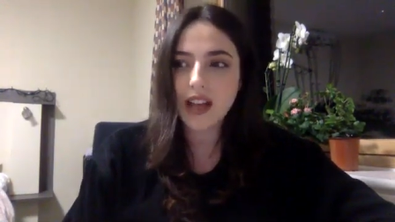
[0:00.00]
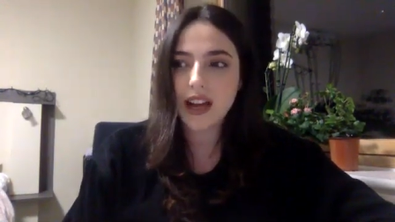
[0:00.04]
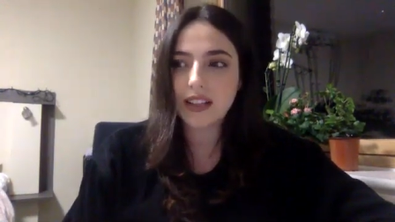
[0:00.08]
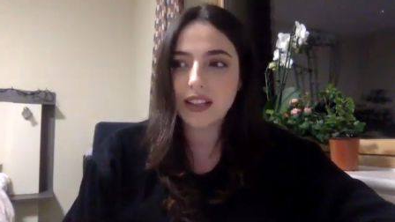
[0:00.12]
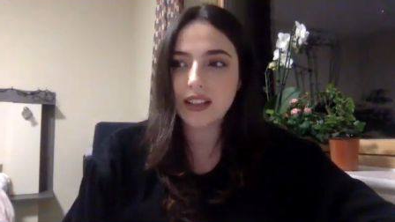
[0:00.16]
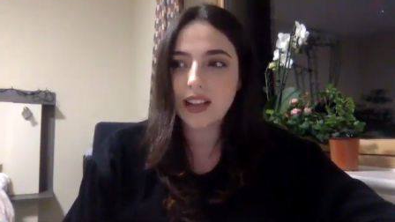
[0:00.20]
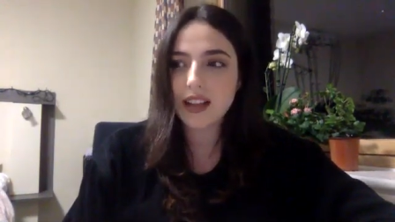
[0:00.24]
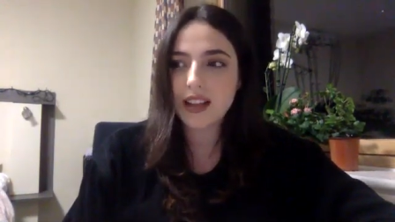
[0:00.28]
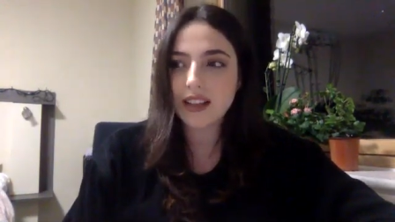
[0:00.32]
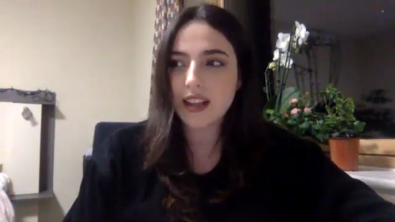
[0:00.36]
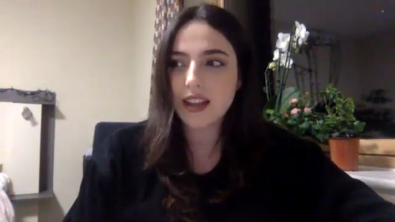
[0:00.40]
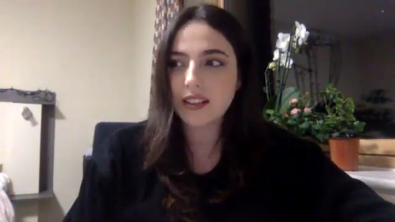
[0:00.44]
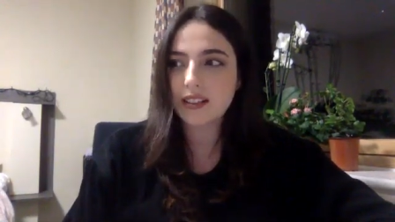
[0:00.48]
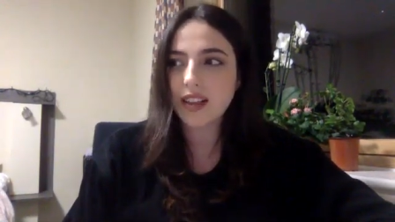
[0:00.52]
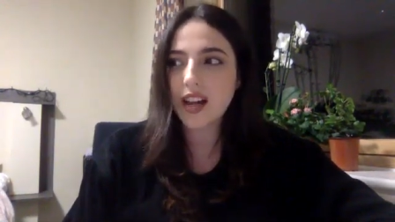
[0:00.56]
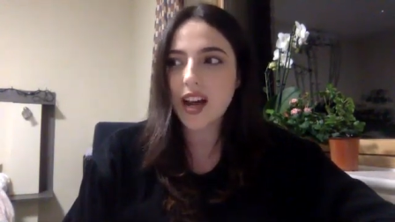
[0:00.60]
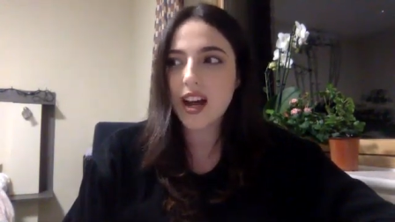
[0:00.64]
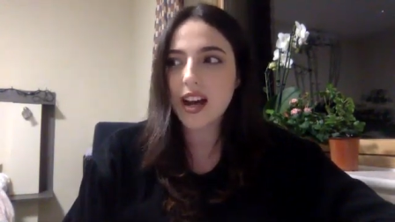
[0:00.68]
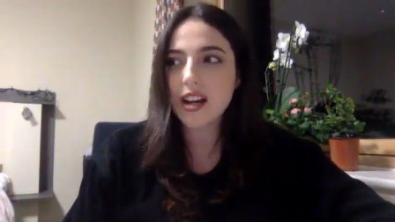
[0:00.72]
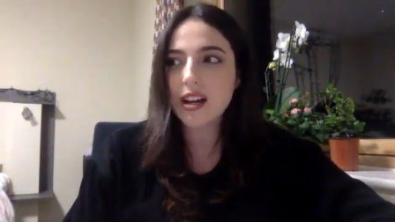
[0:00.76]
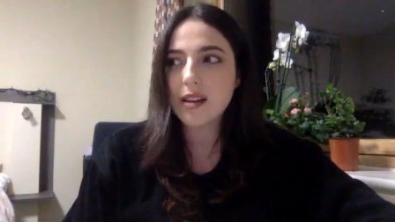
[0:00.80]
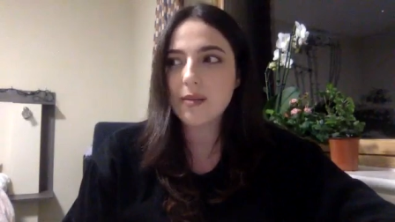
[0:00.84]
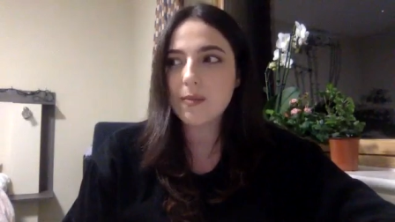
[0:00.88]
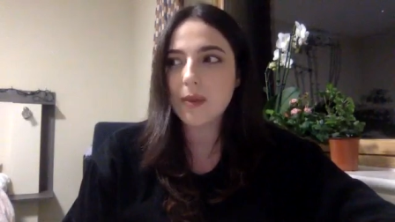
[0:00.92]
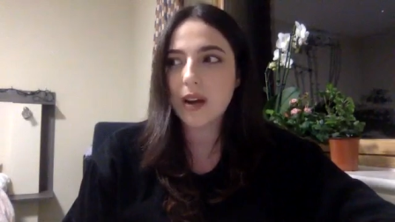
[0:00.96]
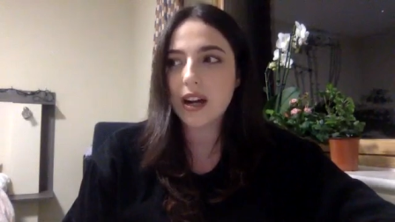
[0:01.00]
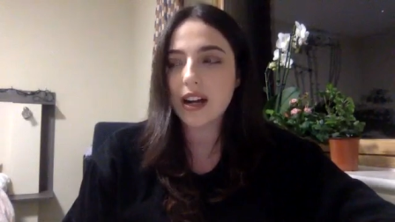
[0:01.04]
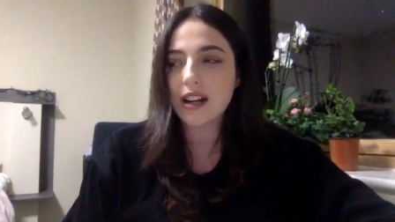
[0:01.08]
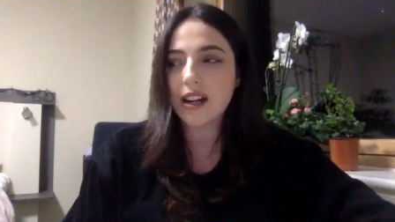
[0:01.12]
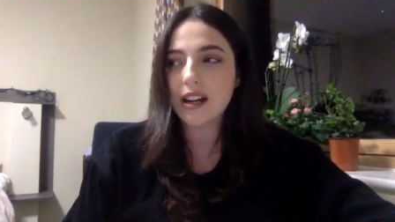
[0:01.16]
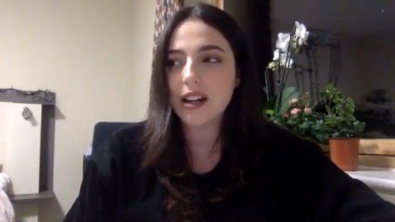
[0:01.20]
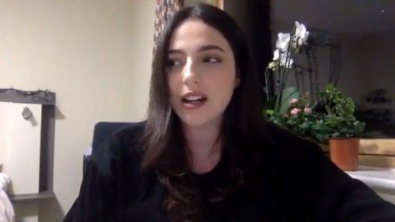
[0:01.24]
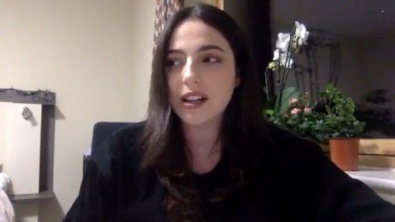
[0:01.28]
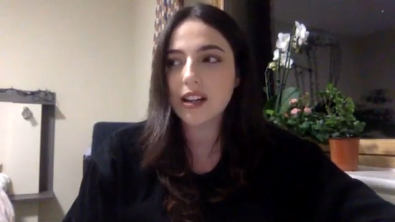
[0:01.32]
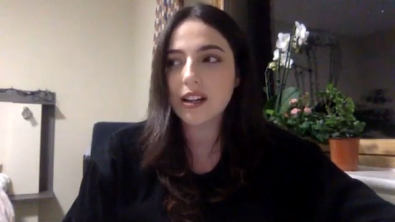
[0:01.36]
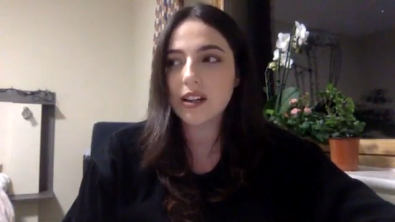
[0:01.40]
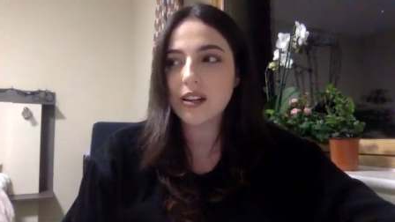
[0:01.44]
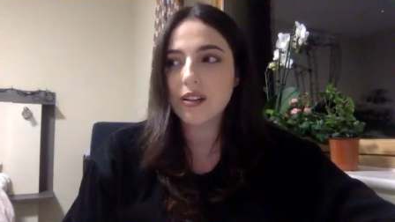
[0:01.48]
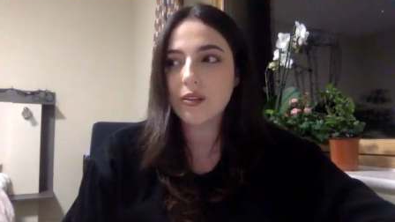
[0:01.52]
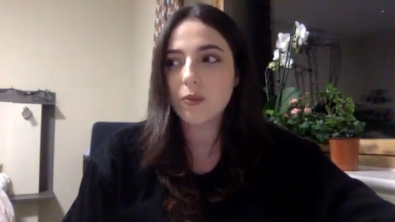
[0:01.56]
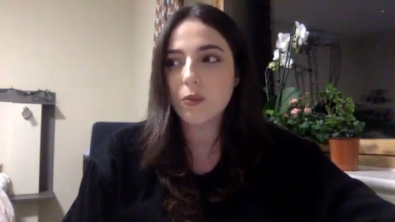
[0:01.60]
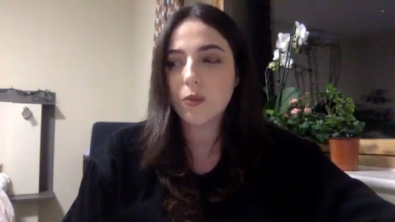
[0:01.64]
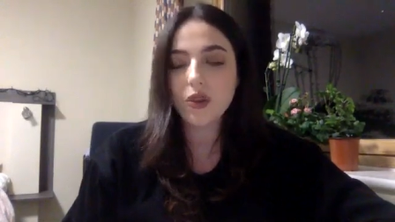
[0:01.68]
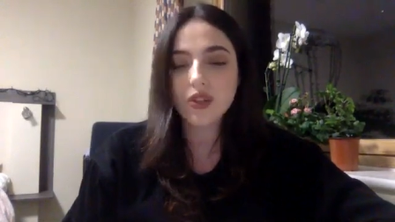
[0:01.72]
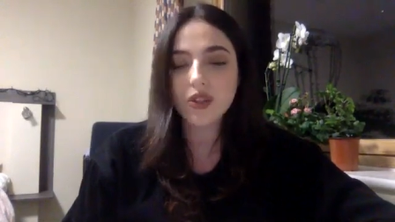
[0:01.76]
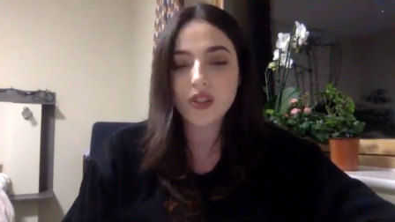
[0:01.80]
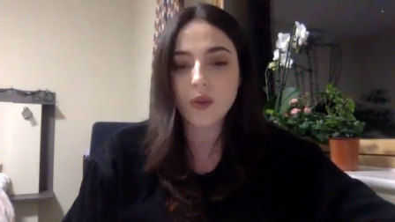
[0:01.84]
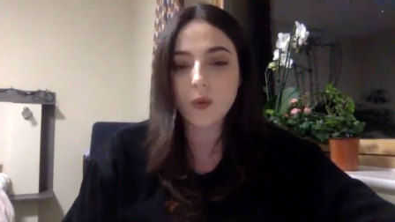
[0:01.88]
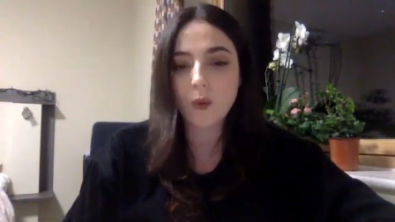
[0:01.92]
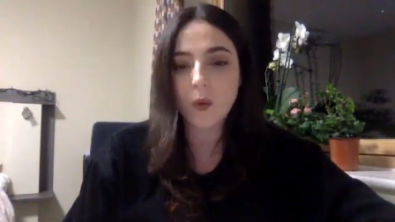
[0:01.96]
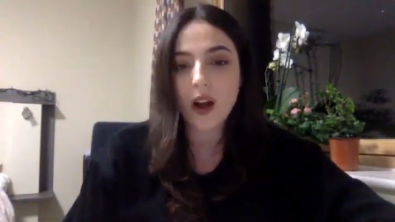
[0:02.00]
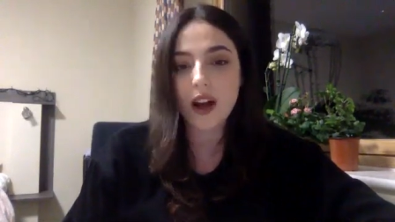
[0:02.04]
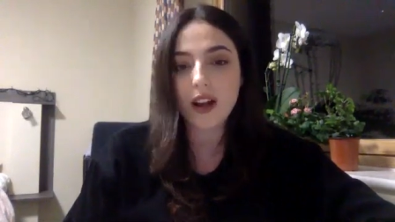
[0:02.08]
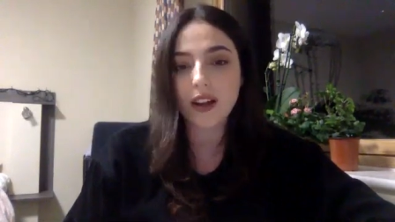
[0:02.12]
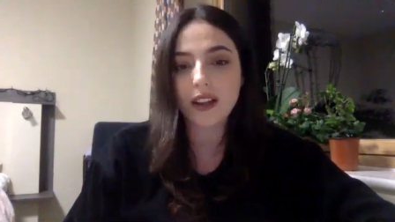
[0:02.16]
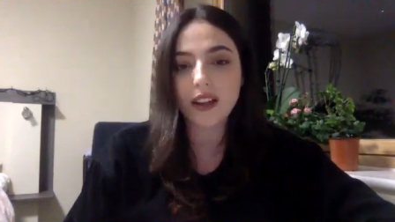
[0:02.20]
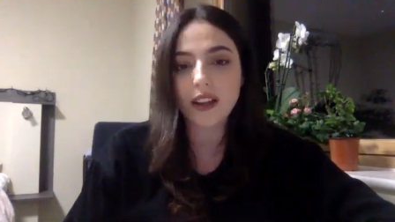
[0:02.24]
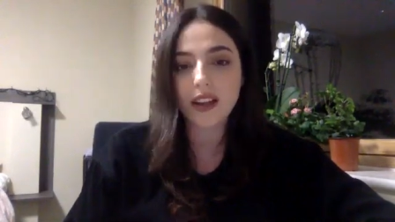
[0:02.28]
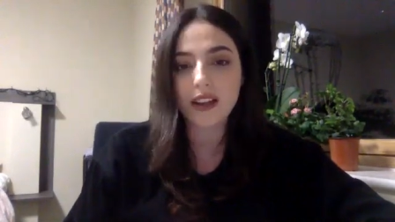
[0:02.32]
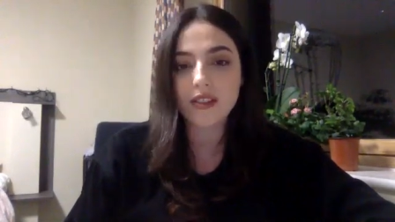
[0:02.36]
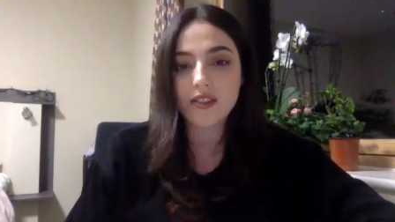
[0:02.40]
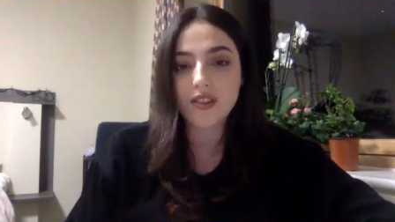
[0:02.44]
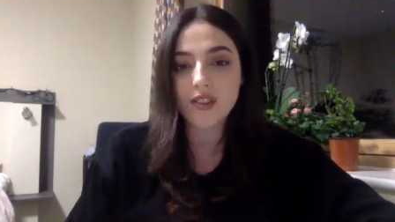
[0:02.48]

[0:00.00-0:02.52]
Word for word: and at that time I wasn't working,